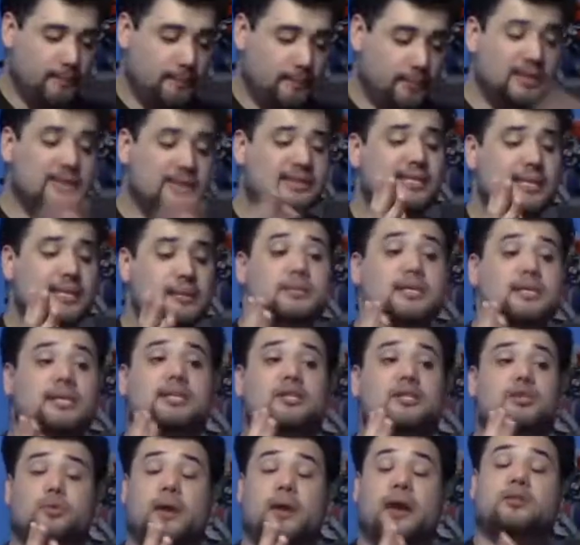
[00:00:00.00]
But it seems like the
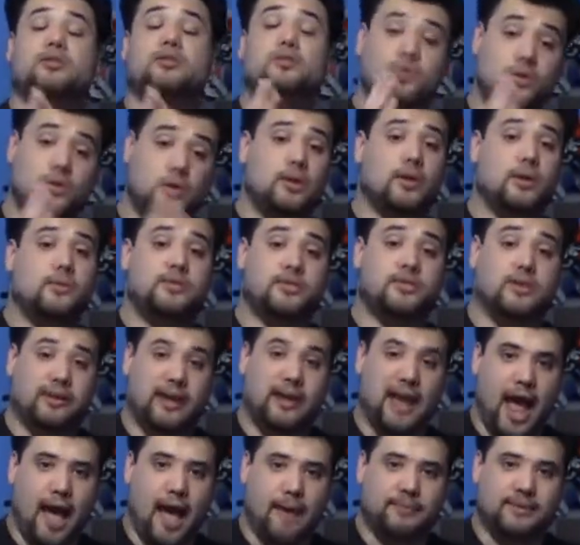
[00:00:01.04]
director knew that was going to
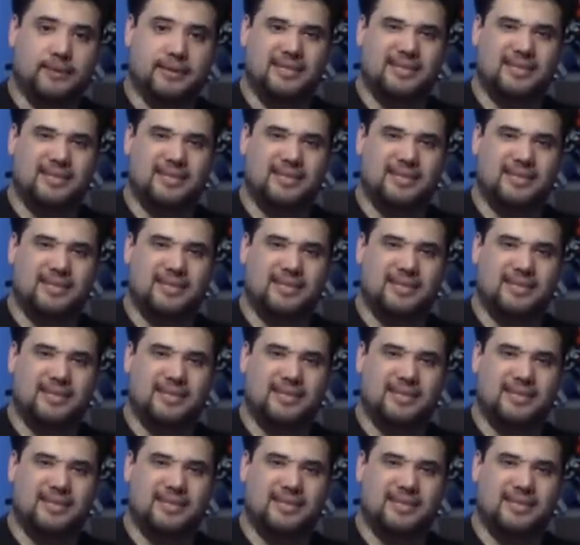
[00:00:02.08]
happen